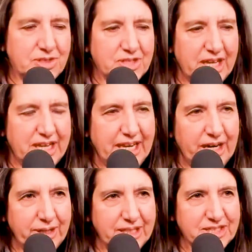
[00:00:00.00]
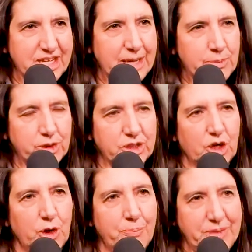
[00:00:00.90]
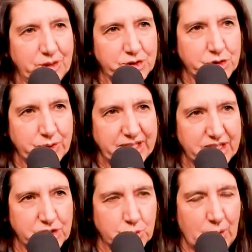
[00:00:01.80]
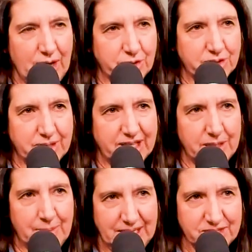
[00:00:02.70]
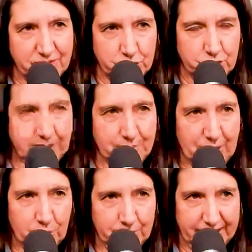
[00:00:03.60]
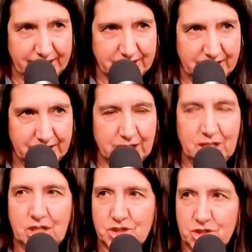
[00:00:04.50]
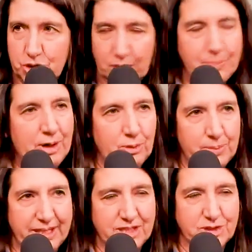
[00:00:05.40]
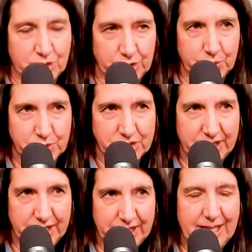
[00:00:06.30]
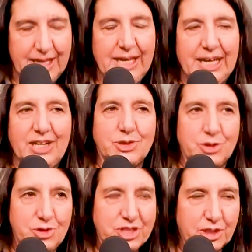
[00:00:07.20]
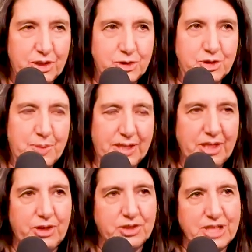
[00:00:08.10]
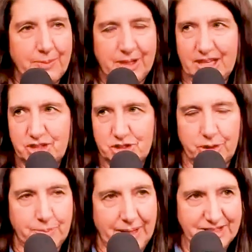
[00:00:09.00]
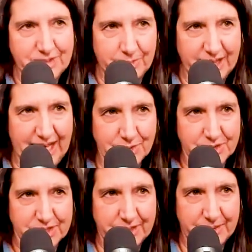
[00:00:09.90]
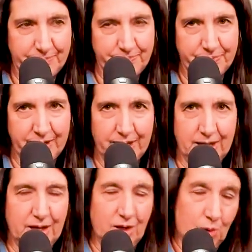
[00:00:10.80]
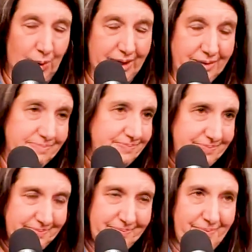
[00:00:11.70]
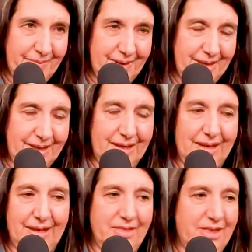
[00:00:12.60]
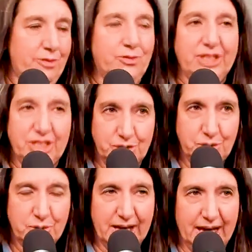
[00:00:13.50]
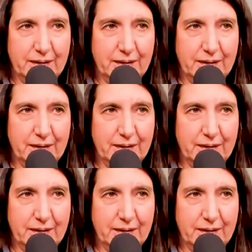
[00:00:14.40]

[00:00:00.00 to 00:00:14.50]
an area, it's a neighborhood called Mill Street that's round at the base of the Drake Power Plant. Mm-hmm. So the Drake Power Plant is closed. And as soon as it closed, speculators came in and they started buying some of the houses. Well, they're free to do that.